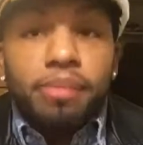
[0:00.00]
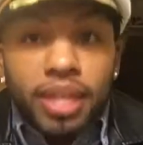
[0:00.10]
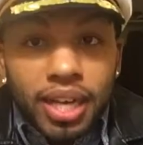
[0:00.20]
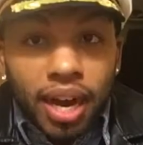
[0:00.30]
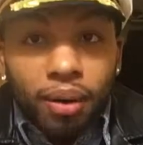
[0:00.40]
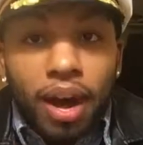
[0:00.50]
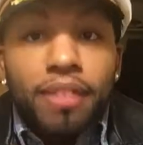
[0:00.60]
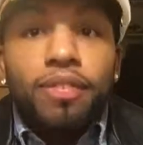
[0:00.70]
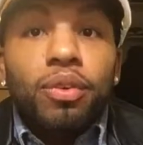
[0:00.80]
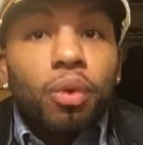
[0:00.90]
me out. I
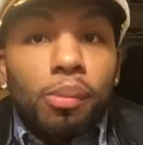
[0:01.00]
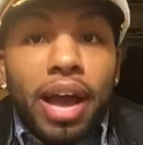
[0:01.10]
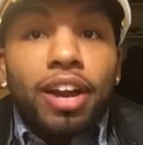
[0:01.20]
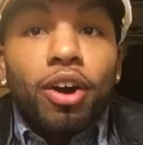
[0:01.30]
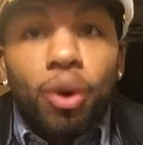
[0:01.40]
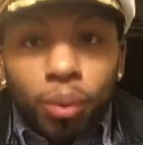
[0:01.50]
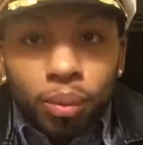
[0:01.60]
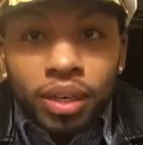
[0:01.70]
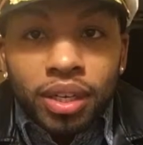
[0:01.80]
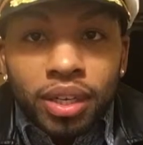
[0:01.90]
flew on my own
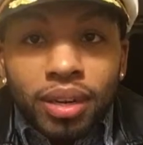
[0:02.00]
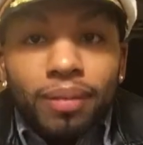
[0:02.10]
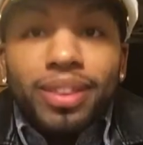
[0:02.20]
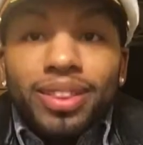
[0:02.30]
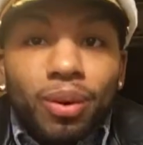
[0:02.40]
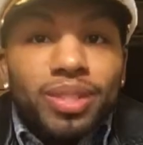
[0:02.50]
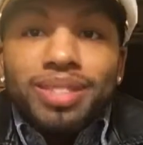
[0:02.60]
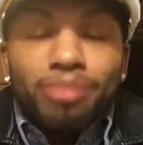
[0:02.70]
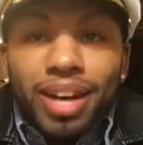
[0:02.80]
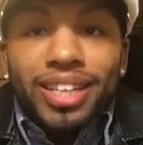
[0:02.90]
with
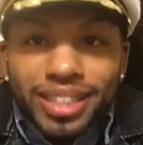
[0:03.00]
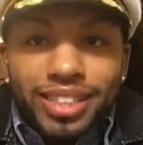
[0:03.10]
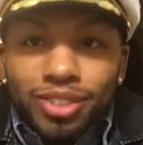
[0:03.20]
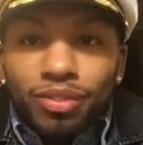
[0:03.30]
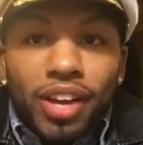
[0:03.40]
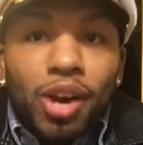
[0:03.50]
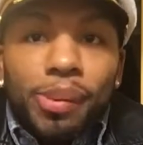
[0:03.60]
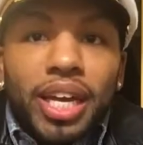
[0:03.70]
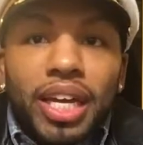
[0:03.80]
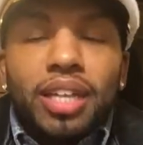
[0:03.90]
those monies. You feel
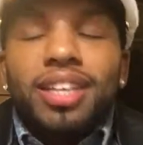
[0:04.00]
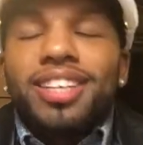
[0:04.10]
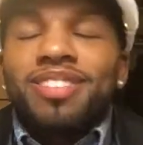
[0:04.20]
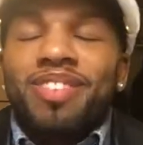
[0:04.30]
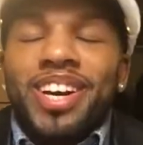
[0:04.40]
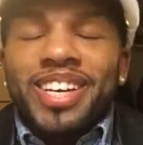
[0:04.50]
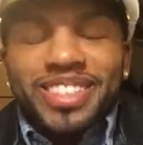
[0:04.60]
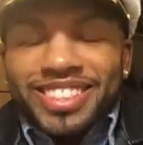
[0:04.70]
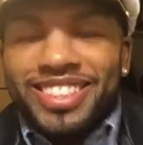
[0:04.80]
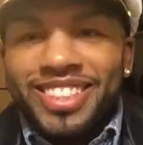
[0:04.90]
me? But
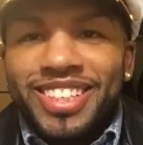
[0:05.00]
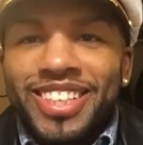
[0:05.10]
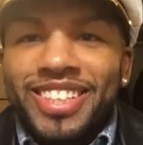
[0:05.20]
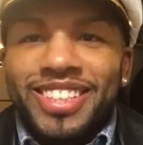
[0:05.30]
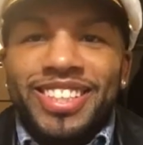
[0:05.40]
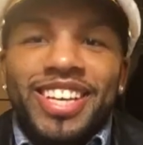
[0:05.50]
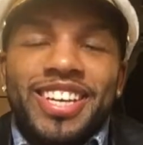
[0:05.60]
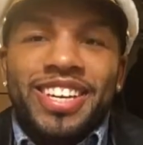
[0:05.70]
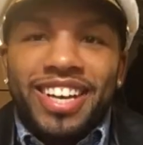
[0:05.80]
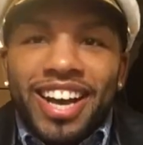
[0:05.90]

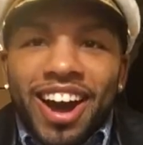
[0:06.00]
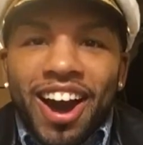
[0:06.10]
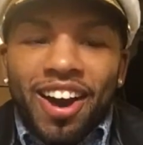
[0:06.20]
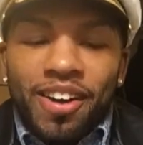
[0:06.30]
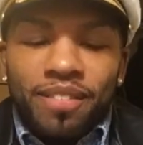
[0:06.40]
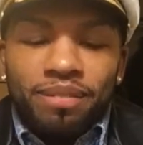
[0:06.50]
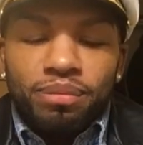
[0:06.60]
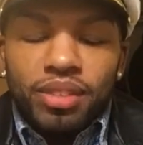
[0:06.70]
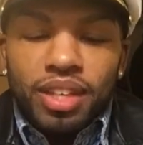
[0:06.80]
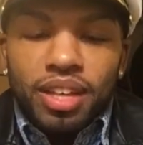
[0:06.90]
yeah.
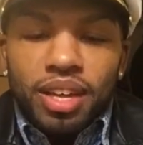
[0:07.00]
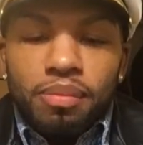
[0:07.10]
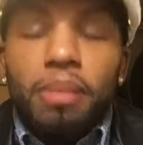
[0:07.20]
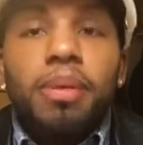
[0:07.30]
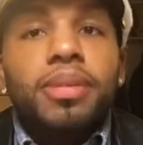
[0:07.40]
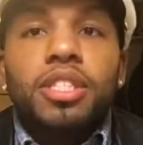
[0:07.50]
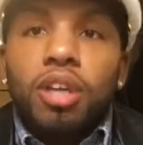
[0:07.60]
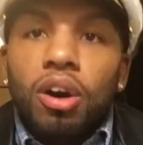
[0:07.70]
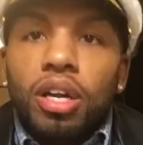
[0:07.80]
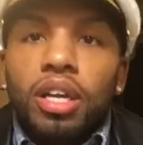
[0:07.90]
But we was
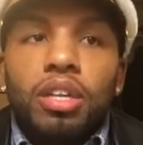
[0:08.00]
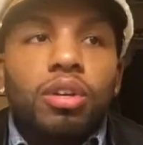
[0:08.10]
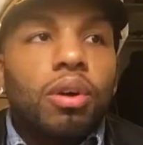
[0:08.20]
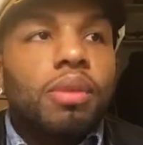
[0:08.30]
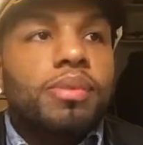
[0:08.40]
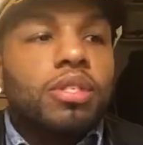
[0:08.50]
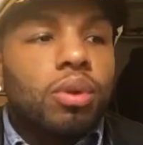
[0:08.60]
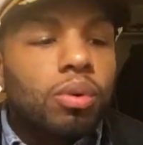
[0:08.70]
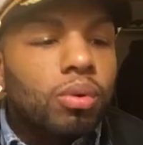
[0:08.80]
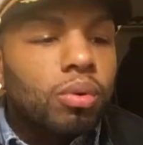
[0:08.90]
talking. He was
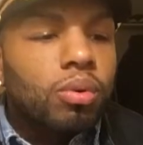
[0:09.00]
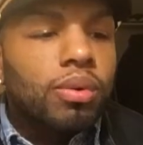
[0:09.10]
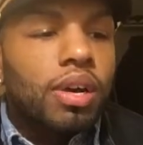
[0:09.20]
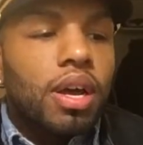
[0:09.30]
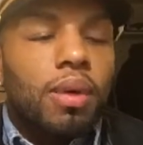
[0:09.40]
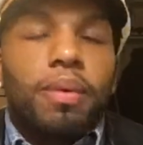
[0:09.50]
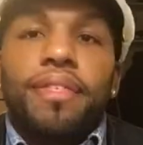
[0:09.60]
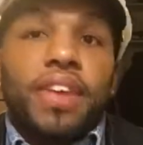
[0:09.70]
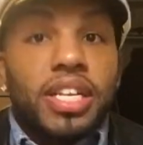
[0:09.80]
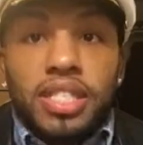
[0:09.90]
cool. We
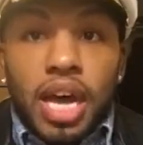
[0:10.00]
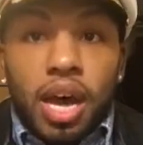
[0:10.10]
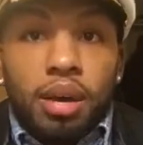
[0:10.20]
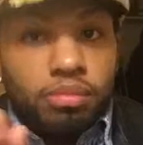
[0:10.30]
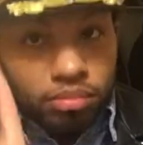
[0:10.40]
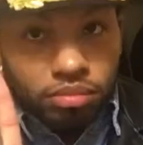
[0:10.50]
FaceTime.